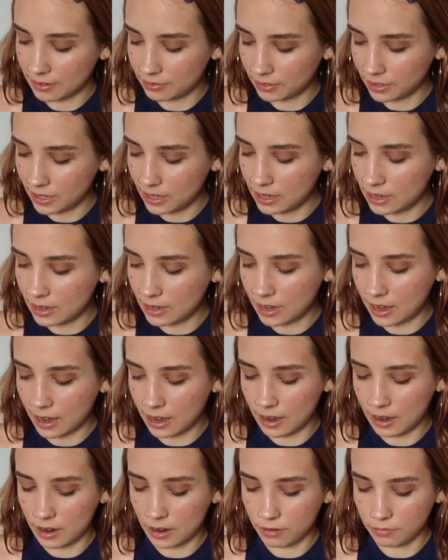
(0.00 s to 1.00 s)
Definitely
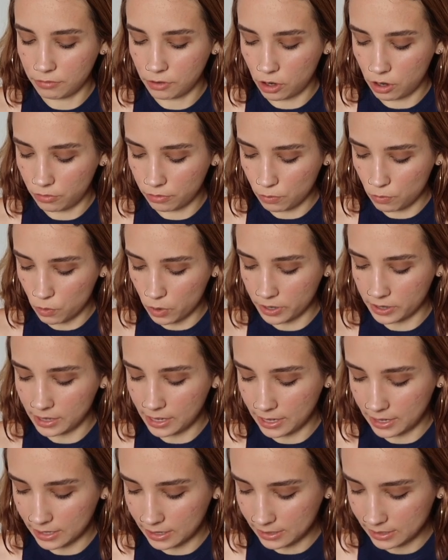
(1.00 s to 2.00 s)
have overworn
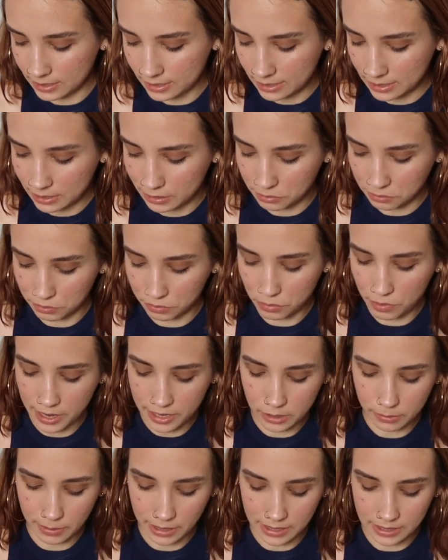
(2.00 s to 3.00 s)
this way
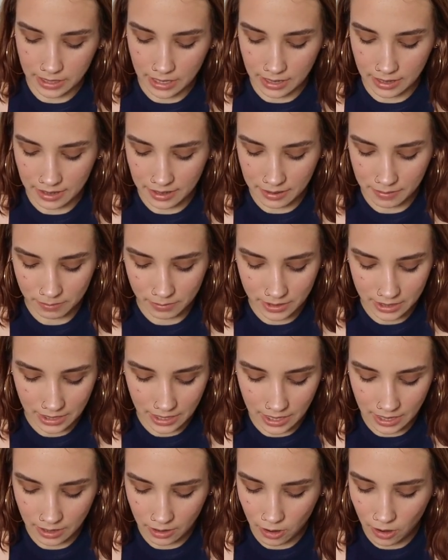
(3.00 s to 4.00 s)
too many times,
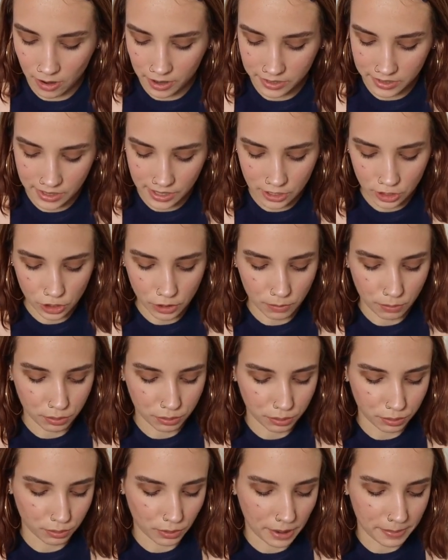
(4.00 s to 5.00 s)
and honestly should
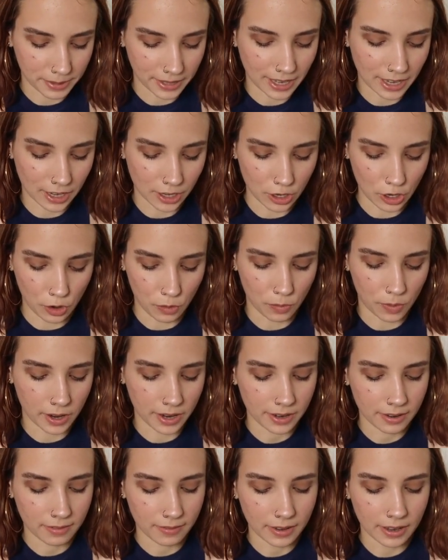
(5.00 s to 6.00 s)
probably get a new
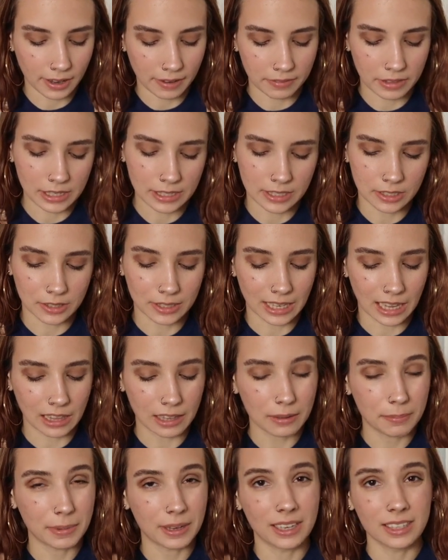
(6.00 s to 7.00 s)
one if they still
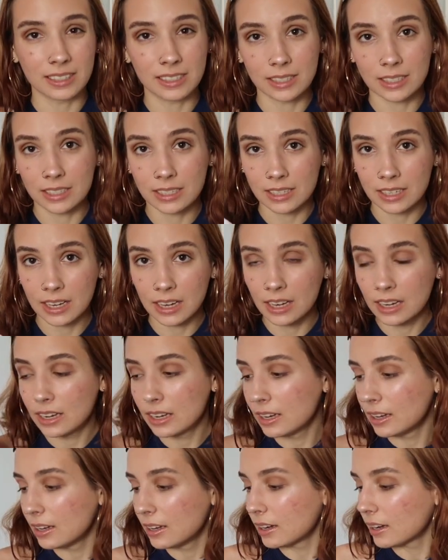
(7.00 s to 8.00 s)
sell it because it's
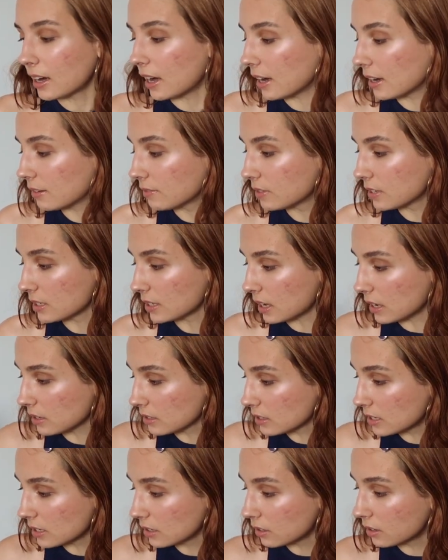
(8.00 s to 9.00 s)
kind of
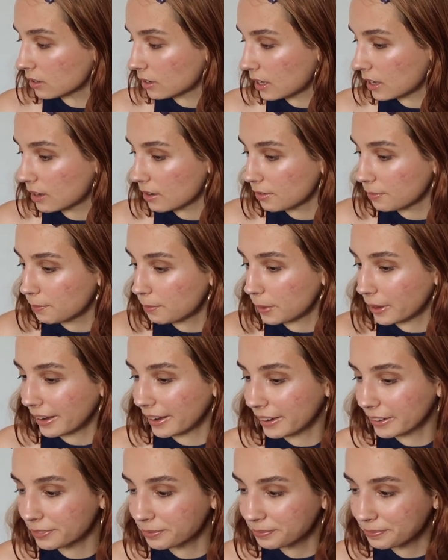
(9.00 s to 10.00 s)
disgusting looking,
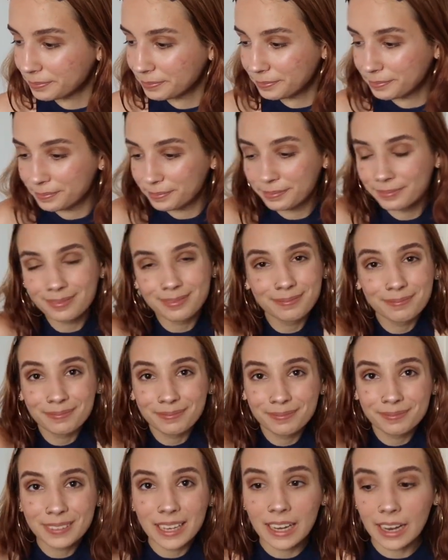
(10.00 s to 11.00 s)
but
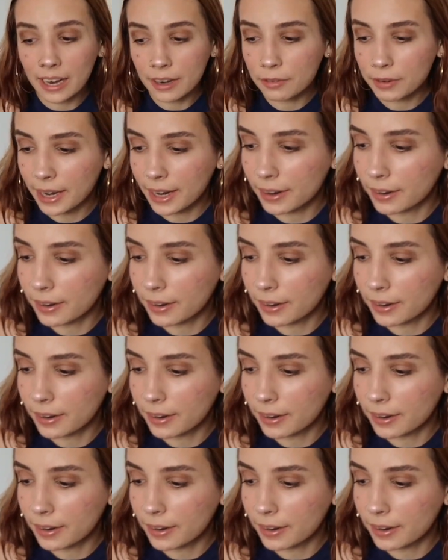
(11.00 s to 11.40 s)
I don't